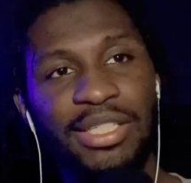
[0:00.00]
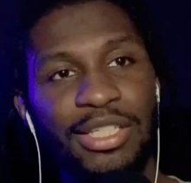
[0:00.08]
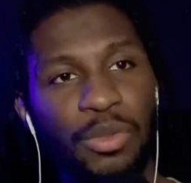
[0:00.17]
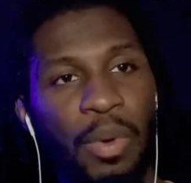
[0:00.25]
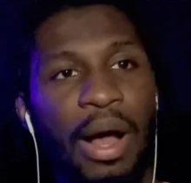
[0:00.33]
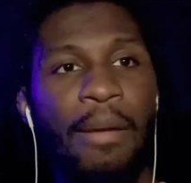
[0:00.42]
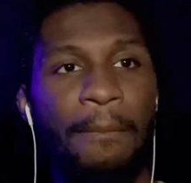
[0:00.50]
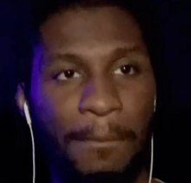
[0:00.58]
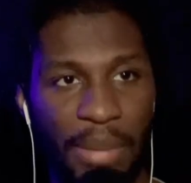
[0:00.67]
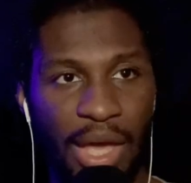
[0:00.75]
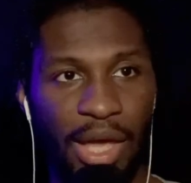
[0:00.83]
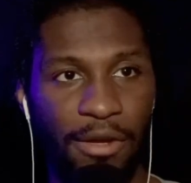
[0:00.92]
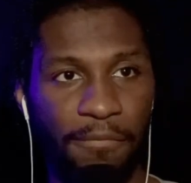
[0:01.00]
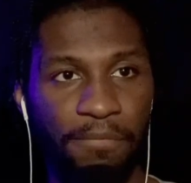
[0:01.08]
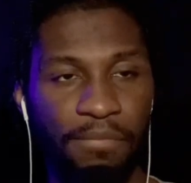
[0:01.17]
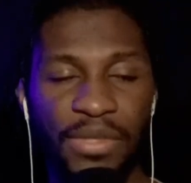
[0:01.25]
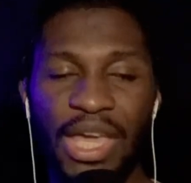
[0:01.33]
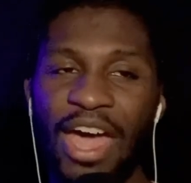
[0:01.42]
This is why
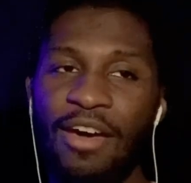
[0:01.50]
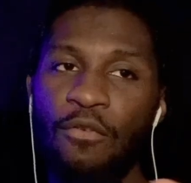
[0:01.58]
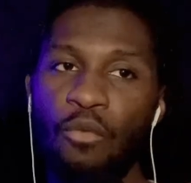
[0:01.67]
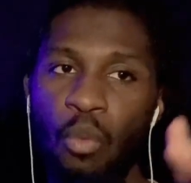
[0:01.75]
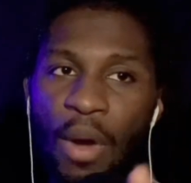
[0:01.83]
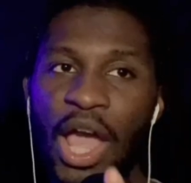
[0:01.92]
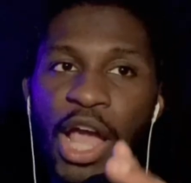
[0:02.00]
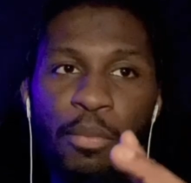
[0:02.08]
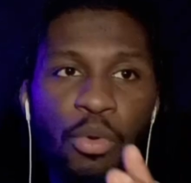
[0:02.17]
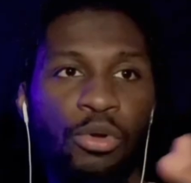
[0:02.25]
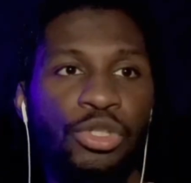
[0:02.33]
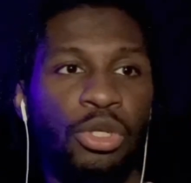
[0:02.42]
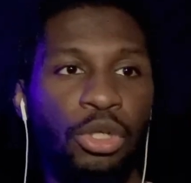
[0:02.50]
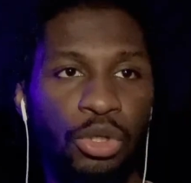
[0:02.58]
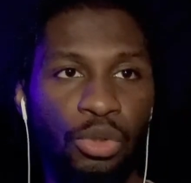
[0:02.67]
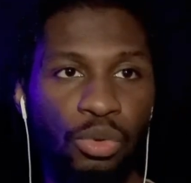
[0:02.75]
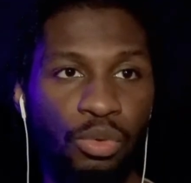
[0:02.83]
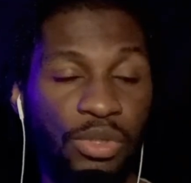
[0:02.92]
men have way more
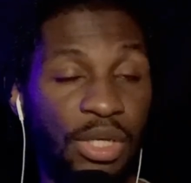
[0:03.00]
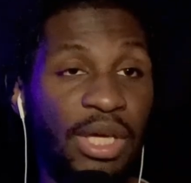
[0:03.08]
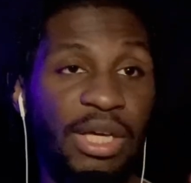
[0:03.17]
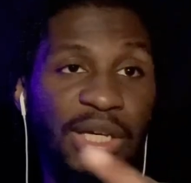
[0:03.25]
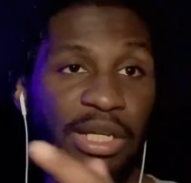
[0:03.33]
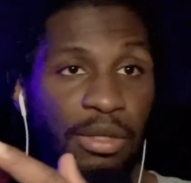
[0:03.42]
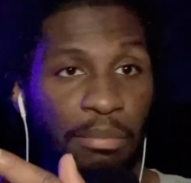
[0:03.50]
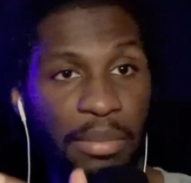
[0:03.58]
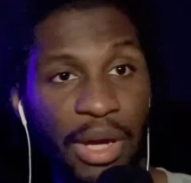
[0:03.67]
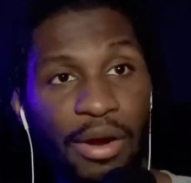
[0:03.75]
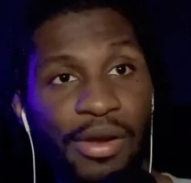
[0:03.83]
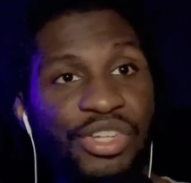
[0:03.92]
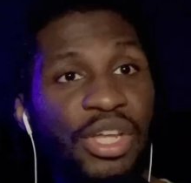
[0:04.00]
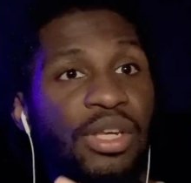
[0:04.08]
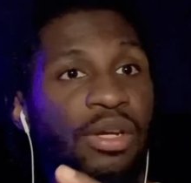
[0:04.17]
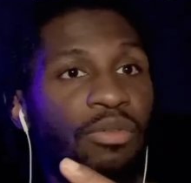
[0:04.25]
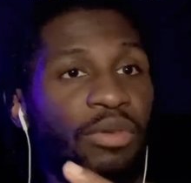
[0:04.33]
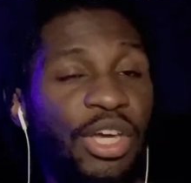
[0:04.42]
to lose in the
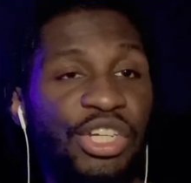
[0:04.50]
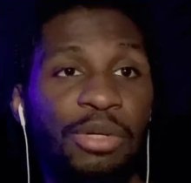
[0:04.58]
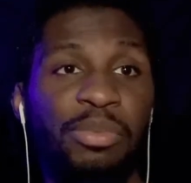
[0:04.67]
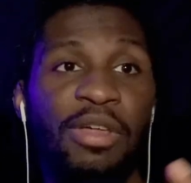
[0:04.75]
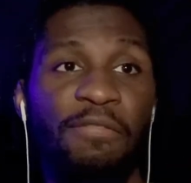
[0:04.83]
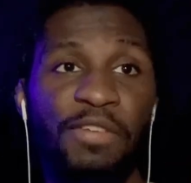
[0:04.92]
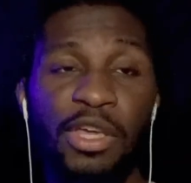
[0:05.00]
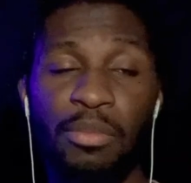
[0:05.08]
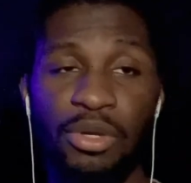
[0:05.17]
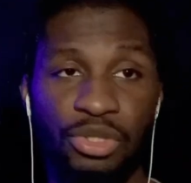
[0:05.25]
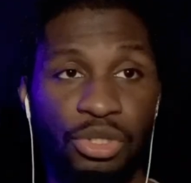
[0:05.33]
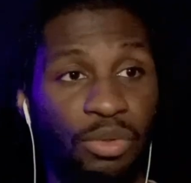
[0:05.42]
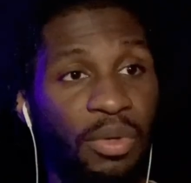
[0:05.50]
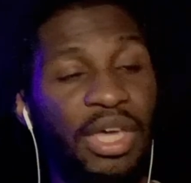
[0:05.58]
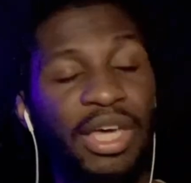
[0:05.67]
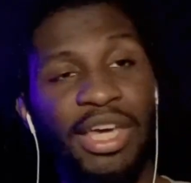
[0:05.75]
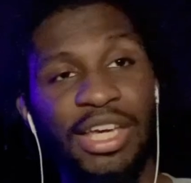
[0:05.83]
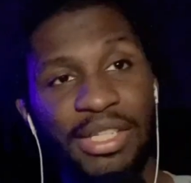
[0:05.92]
marriage and in a relationship than females
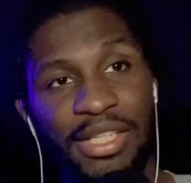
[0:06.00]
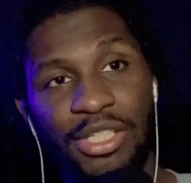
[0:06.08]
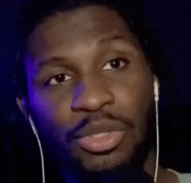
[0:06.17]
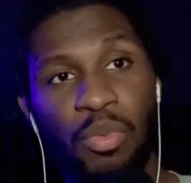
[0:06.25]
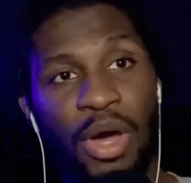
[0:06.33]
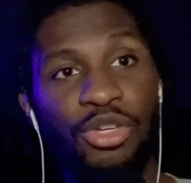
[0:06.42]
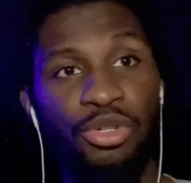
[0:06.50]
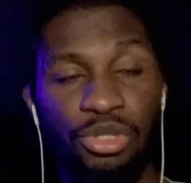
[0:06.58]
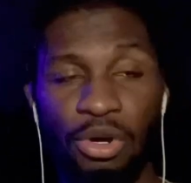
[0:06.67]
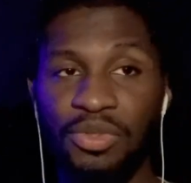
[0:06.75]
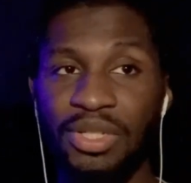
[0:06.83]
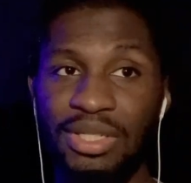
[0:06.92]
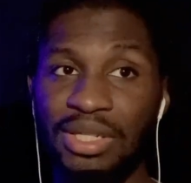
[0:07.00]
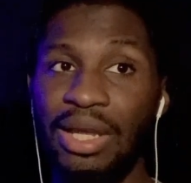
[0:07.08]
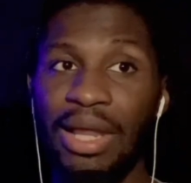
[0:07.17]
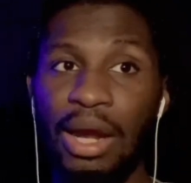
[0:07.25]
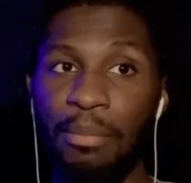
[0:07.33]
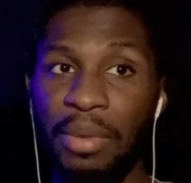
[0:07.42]
do. And this is why you start
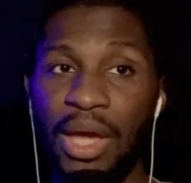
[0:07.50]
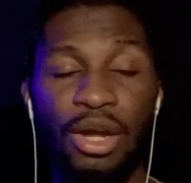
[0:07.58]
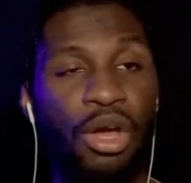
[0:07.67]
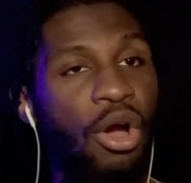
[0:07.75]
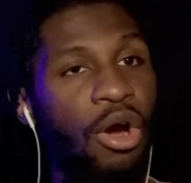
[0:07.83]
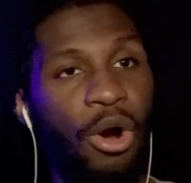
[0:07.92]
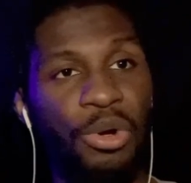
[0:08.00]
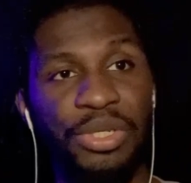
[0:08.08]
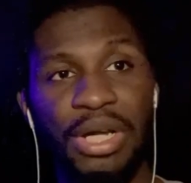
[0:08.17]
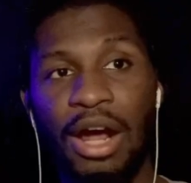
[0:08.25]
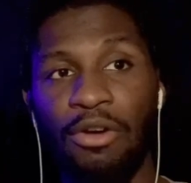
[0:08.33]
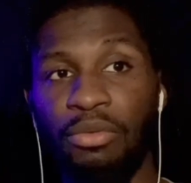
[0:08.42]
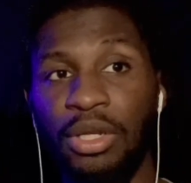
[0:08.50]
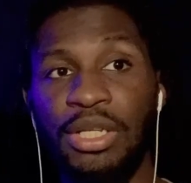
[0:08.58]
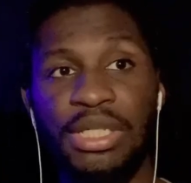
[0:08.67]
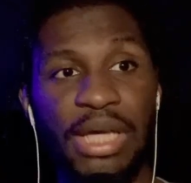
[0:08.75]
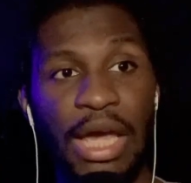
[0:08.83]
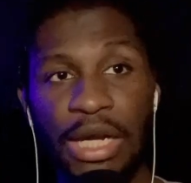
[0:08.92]
to see a lot of men are
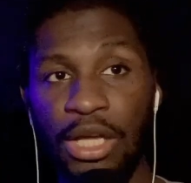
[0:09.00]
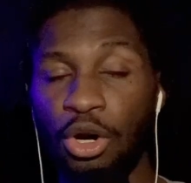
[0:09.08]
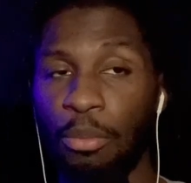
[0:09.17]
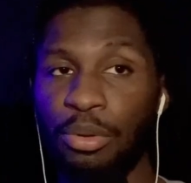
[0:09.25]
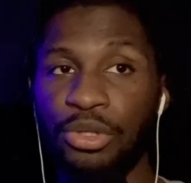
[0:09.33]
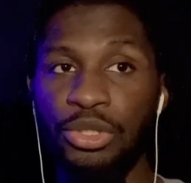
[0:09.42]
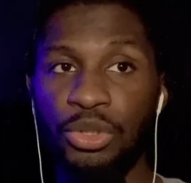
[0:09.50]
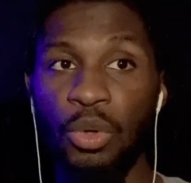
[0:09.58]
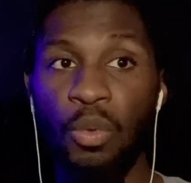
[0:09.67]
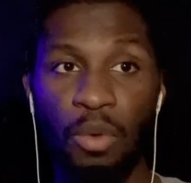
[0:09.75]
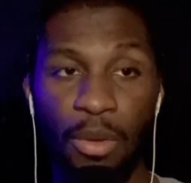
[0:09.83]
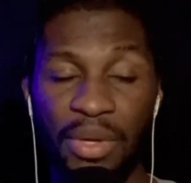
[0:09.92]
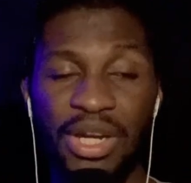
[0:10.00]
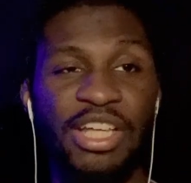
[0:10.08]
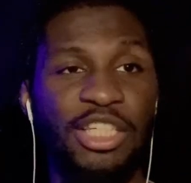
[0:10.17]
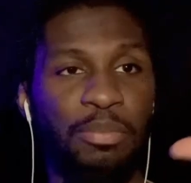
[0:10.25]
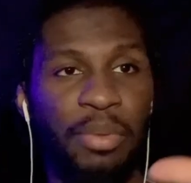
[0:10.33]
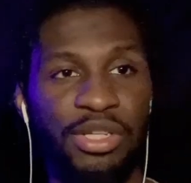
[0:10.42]
not really dating or pursuing
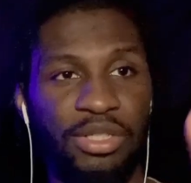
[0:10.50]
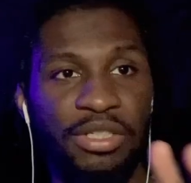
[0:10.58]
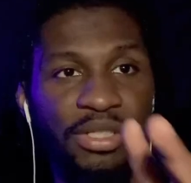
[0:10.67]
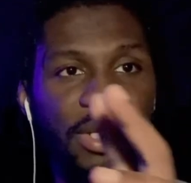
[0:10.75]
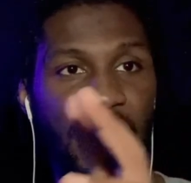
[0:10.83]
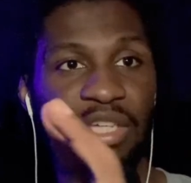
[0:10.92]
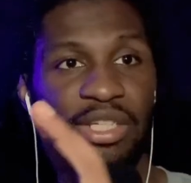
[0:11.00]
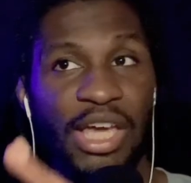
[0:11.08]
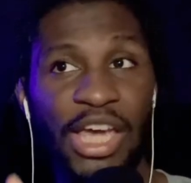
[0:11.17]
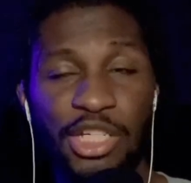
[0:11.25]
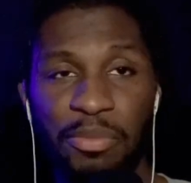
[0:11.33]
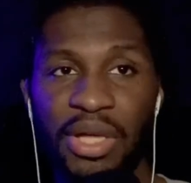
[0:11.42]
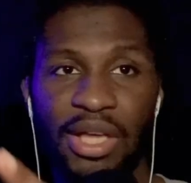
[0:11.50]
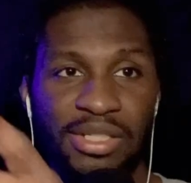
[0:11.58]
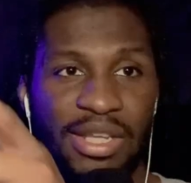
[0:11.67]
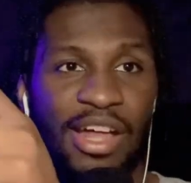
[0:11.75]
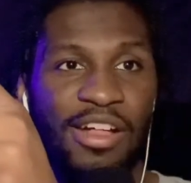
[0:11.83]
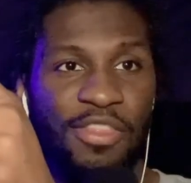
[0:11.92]
women, especially in today's age,
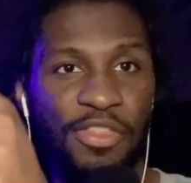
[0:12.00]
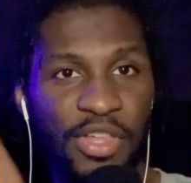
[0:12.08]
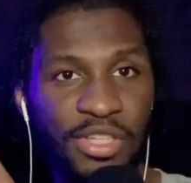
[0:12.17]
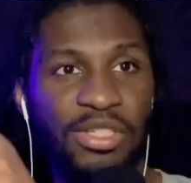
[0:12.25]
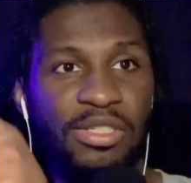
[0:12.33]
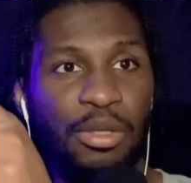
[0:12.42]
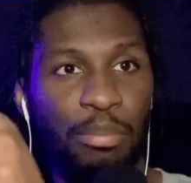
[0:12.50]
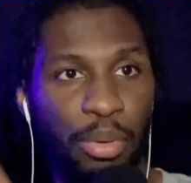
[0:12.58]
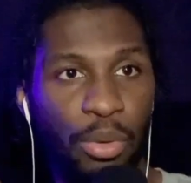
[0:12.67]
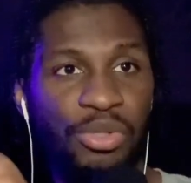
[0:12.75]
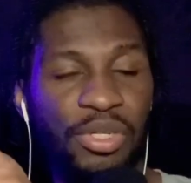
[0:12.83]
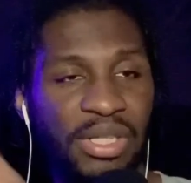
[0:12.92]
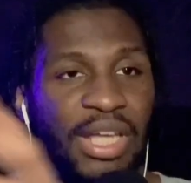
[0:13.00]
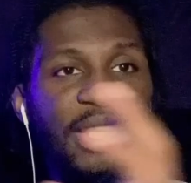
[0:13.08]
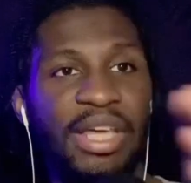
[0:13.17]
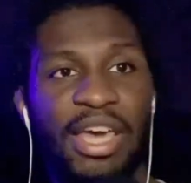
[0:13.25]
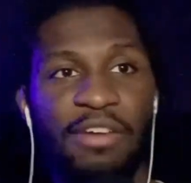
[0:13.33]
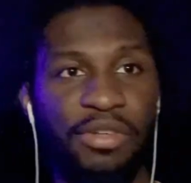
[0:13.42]
because this is the
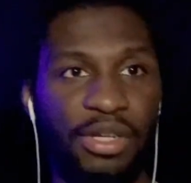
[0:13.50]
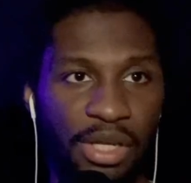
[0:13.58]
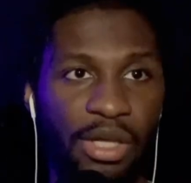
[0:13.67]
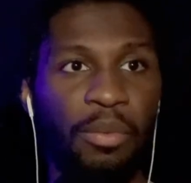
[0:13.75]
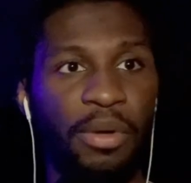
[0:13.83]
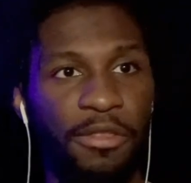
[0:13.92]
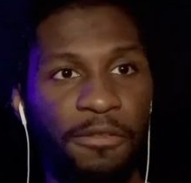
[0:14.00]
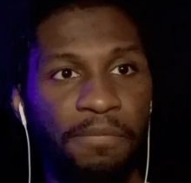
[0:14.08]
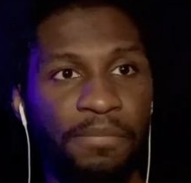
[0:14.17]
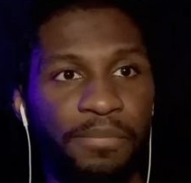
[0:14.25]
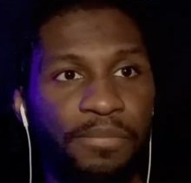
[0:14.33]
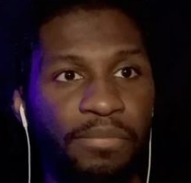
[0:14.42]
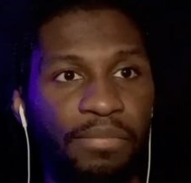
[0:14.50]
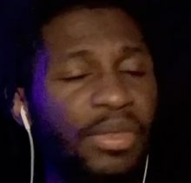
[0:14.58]
bullshit that they have to deal with.